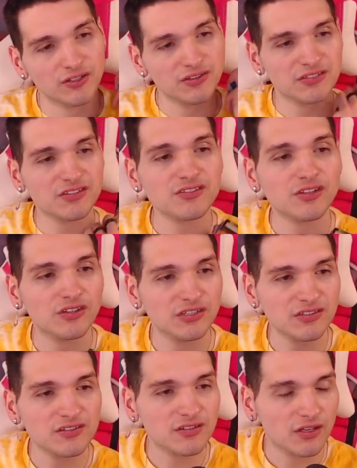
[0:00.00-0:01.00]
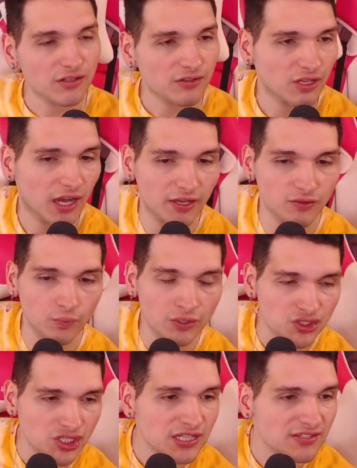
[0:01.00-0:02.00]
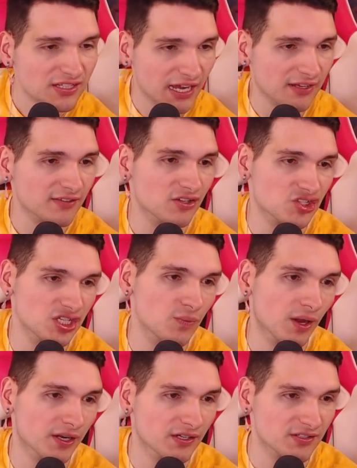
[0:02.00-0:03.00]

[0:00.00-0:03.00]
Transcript: this is when she says that she wanted to